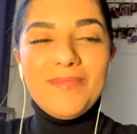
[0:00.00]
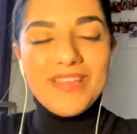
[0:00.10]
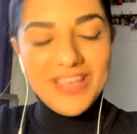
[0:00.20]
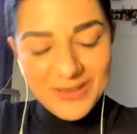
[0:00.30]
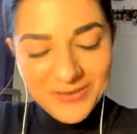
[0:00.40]

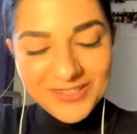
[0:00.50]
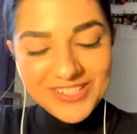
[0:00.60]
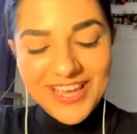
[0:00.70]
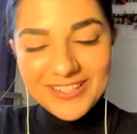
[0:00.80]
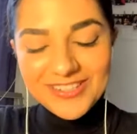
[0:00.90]
It was
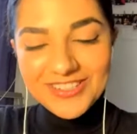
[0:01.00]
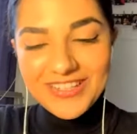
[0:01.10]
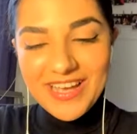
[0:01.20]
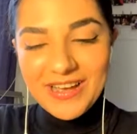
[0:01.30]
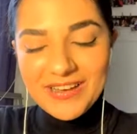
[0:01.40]

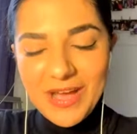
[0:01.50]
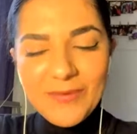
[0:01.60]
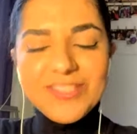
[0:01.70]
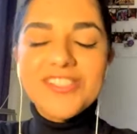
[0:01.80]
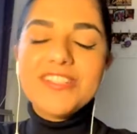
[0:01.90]
actually, I
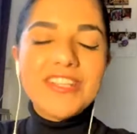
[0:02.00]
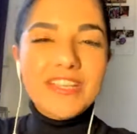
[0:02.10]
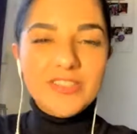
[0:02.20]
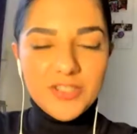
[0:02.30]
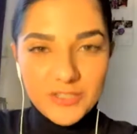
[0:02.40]
was studying
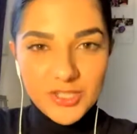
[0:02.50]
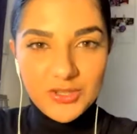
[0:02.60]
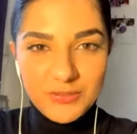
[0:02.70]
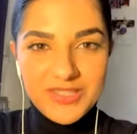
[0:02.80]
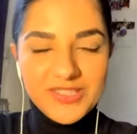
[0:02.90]
international
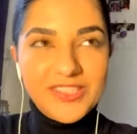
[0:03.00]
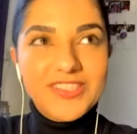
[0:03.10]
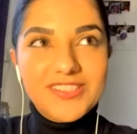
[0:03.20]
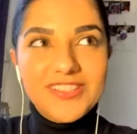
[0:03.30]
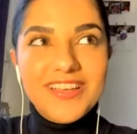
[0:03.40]

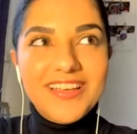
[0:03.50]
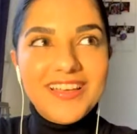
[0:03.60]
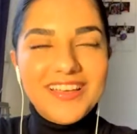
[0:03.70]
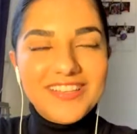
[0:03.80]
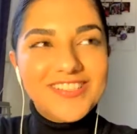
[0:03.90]
business
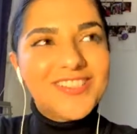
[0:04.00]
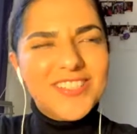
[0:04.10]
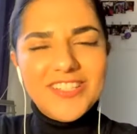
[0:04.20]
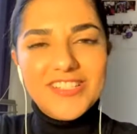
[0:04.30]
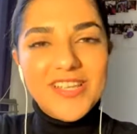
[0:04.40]

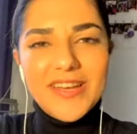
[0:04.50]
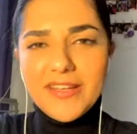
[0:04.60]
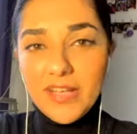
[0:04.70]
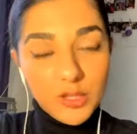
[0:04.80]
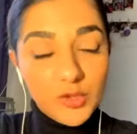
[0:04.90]
studies, and
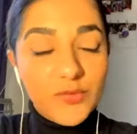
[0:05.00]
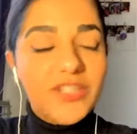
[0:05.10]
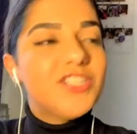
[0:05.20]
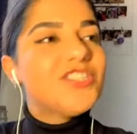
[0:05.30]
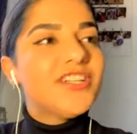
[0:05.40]
I also
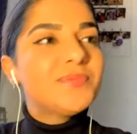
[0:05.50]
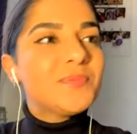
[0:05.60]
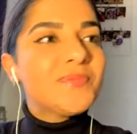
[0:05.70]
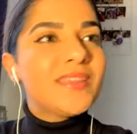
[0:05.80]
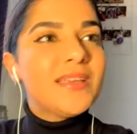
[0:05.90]
finished it.
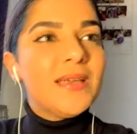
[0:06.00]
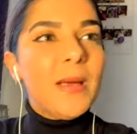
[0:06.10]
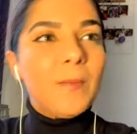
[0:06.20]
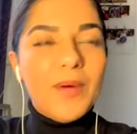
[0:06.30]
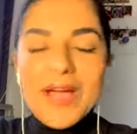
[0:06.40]

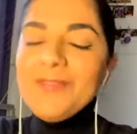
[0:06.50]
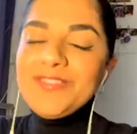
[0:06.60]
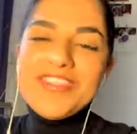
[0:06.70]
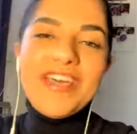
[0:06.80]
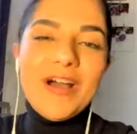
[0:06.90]
But
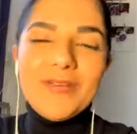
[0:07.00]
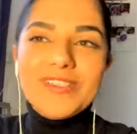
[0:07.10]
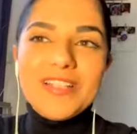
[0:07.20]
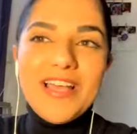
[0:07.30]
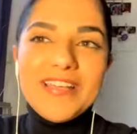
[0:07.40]
after that, I
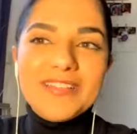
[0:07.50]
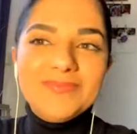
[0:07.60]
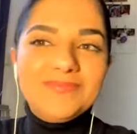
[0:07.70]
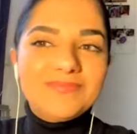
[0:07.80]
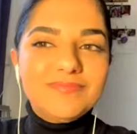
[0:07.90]
was like,
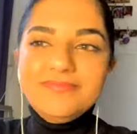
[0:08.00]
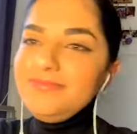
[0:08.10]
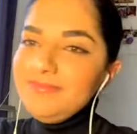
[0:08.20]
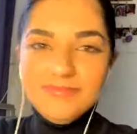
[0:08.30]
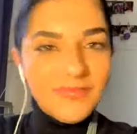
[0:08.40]

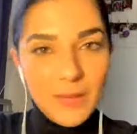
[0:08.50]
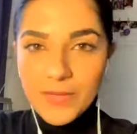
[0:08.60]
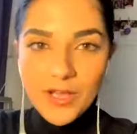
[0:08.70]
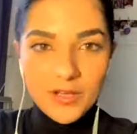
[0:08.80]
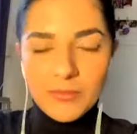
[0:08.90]
I'm
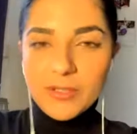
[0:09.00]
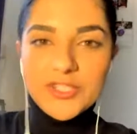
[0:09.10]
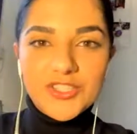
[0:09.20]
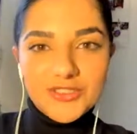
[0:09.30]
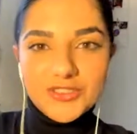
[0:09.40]
not
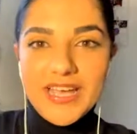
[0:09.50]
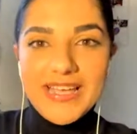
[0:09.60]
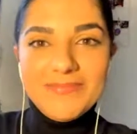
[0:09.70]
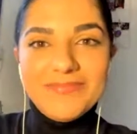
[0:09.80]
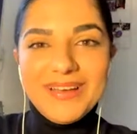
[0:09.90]
commercial
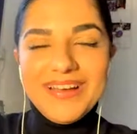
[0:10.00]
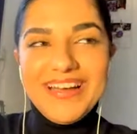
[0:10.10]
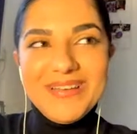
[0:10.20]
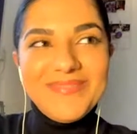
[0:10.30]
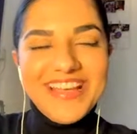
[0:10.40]
type.
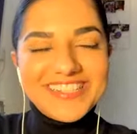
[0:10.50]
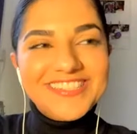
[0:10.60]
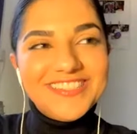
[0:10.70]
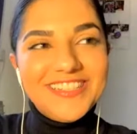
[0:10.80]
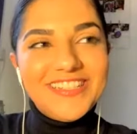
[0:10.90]
I'm
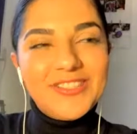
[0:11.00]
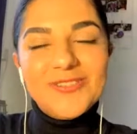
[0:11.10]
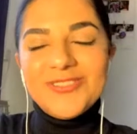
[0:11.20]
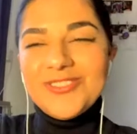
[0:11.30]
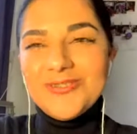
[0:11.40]
actually
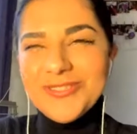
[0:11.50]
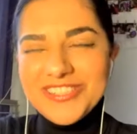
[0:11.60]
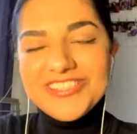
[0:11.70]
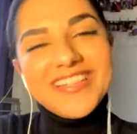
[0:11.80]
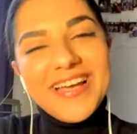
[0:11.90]
social
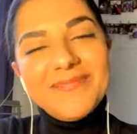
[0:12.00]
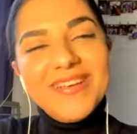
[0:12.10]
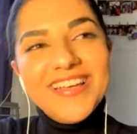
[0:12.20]
work type.